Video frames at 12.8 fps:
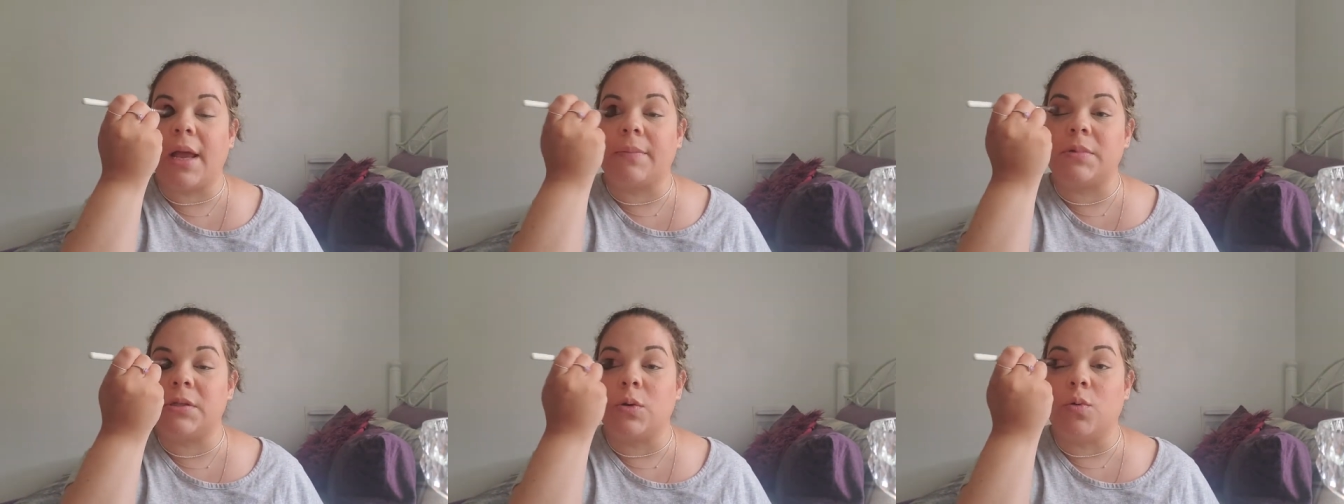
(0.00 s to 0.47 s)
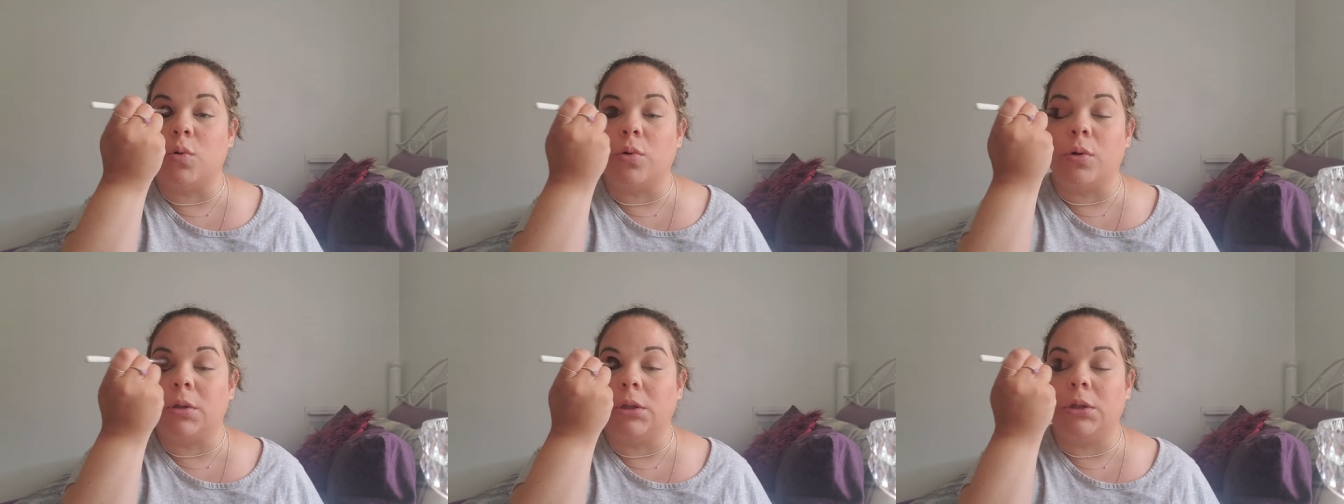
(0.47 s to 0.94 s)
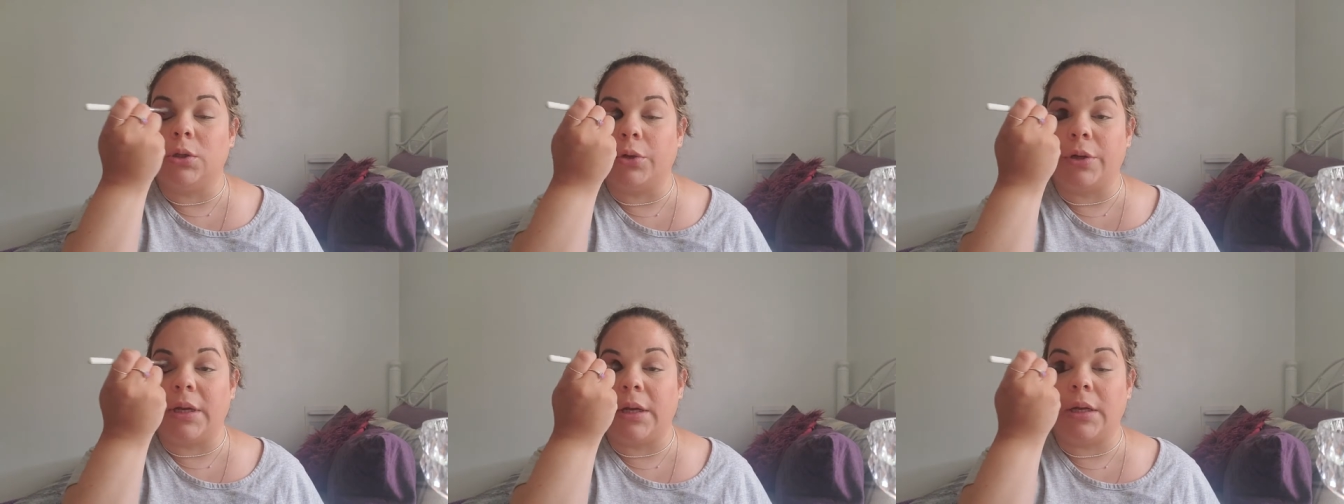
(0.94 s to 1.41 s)
at school
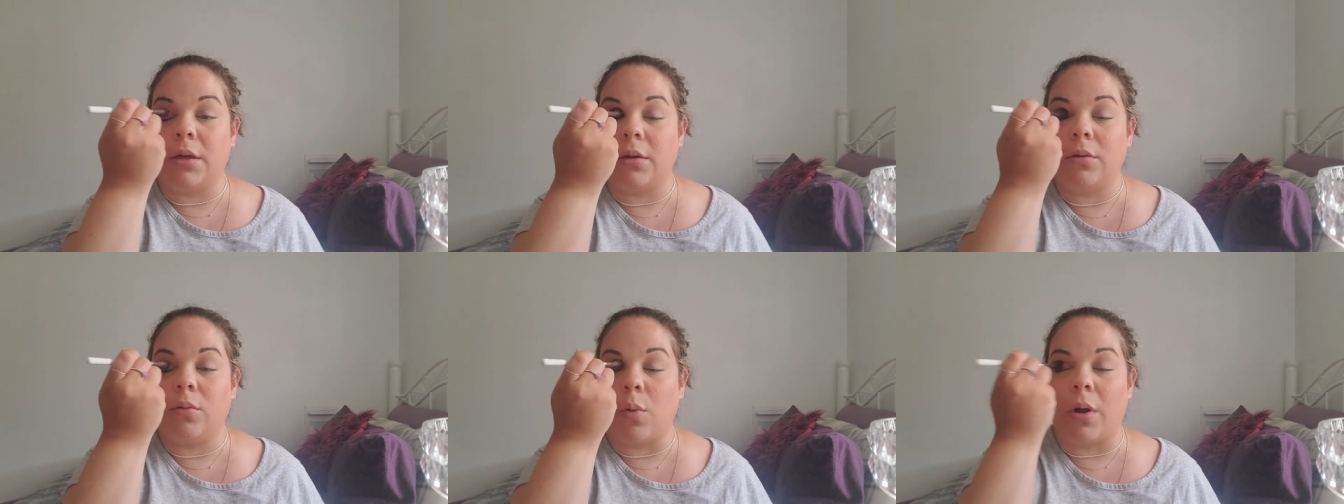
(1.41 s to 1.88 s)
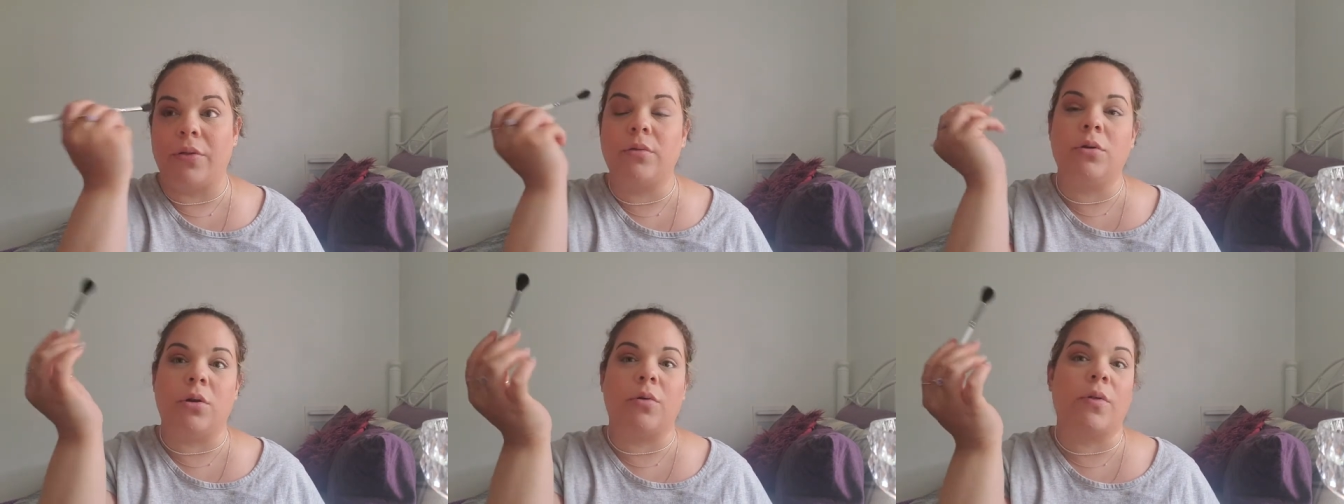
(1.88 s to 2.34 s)
learning while,